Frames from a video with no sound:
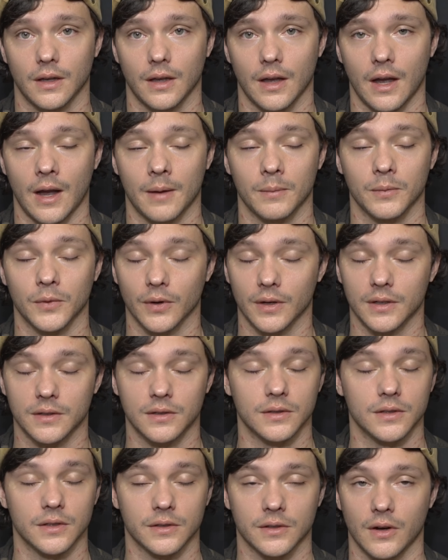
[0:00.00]
I'm going
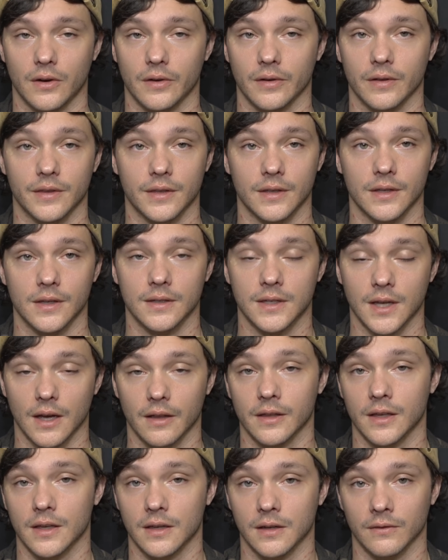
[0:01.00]
to just call it the
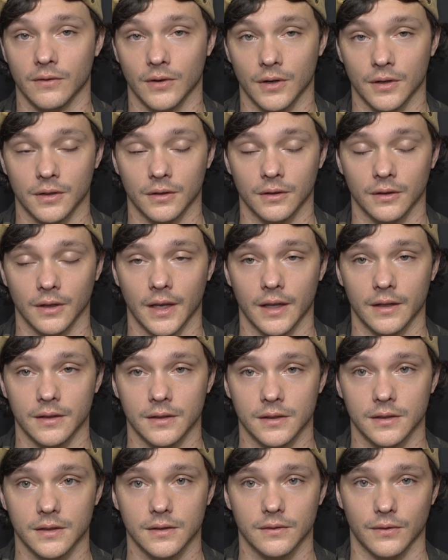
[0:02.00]
teleconverter
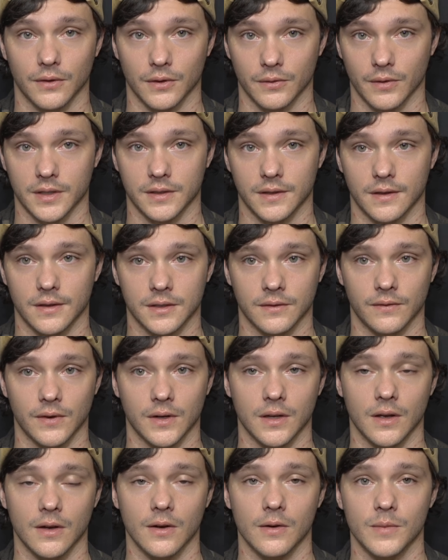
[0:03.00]
lens for the rest of this
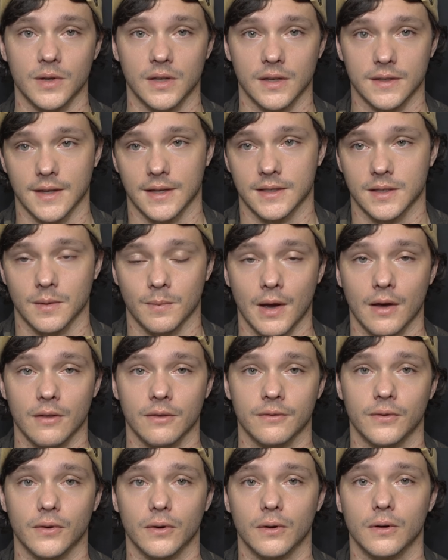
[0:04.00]
video because that's a
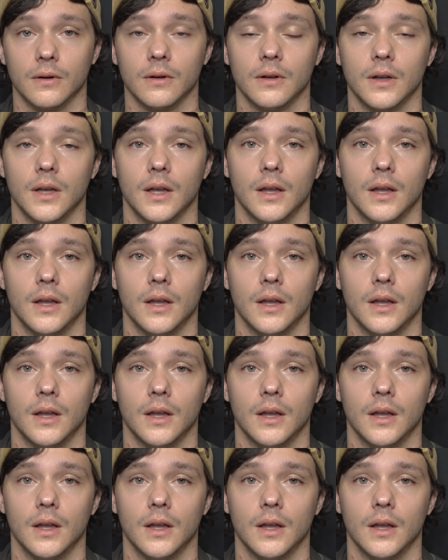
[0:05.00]
mouthful.